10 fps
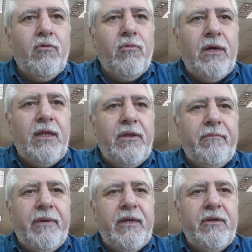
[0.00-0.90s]
Well,
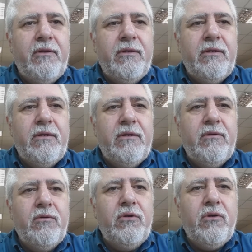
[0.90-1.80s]
depending on
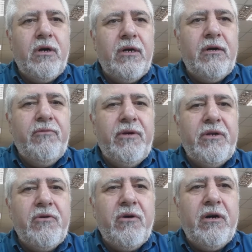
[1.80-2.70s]
who you are and where
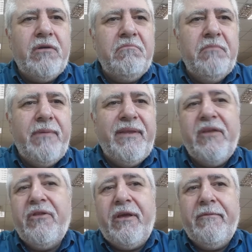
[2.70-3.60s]
you are, maybe
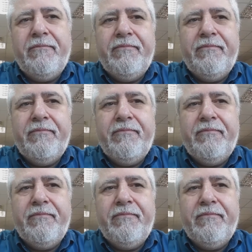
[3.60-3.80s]
nothing.